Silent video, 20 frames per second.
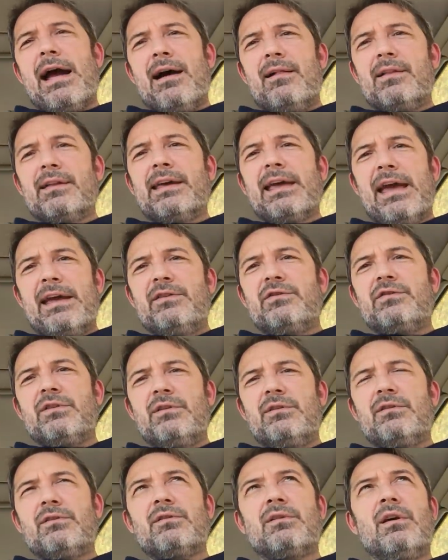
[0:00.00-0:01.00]

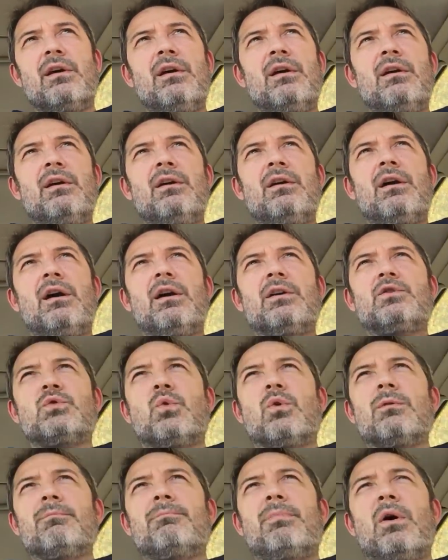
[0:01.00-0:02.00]
allegations uh,
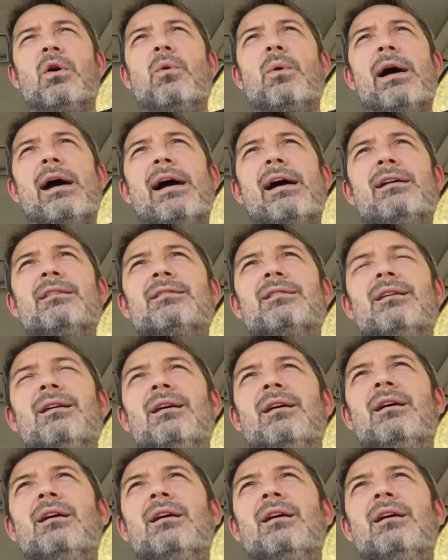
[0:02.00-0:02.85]
toward Boaz,